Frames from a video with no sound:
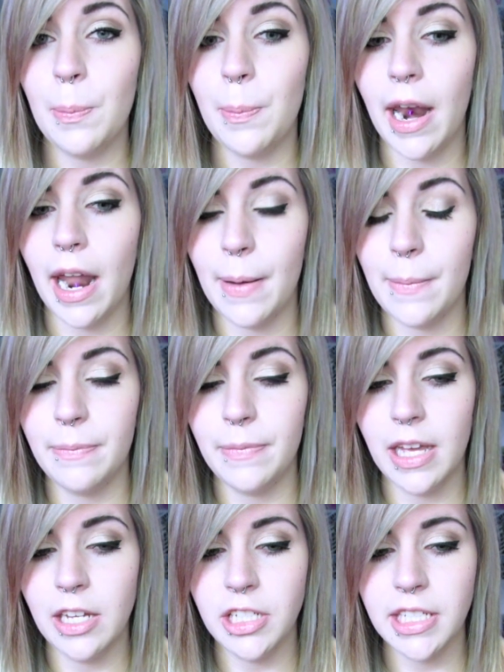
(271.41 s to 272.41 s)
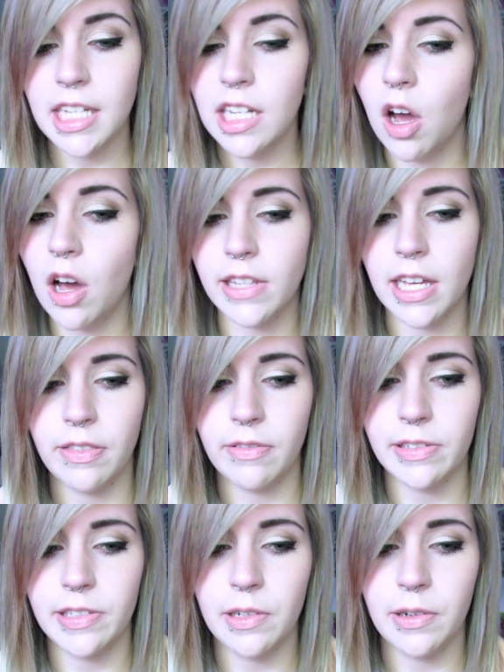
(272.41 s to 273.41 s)
but um it's just like an online
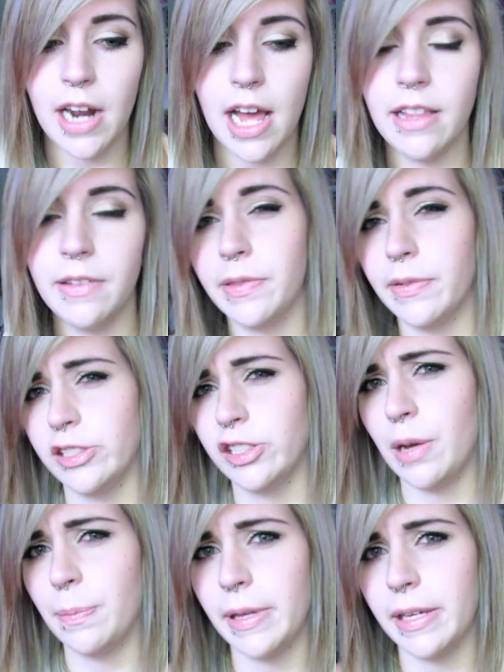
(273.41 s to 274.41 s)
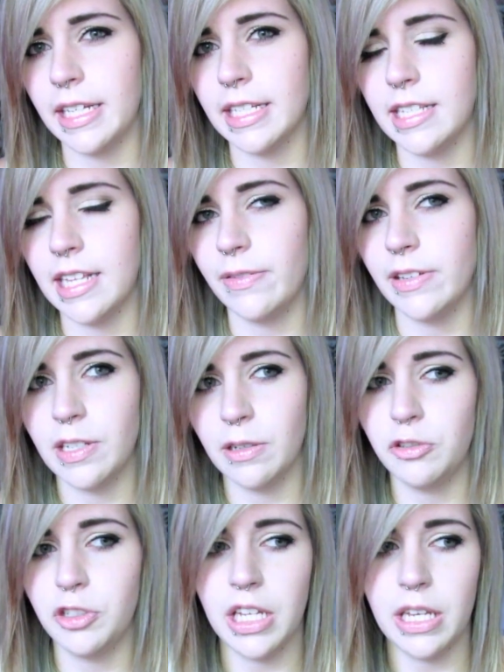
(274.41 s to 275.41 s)
thrift store and I love thrift shopping because stuff is so
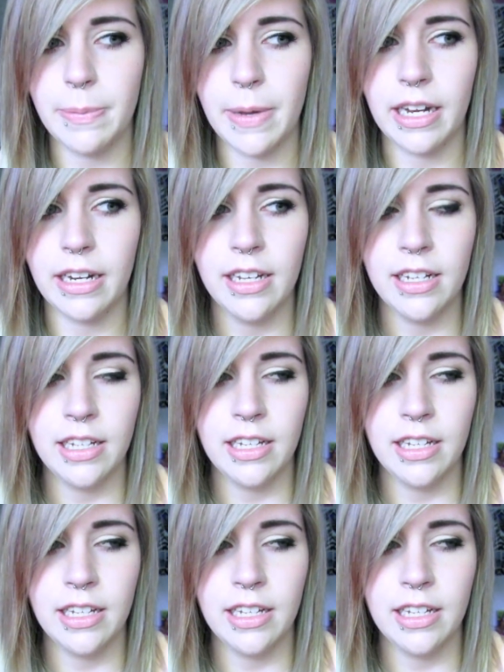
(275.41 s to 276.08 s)
cheap and